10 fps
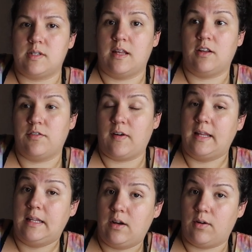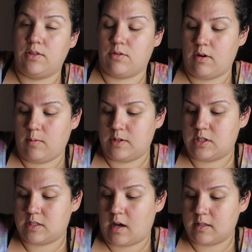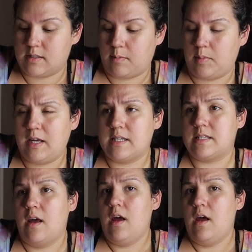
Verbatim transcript: and they're finally going through it, which is awesome because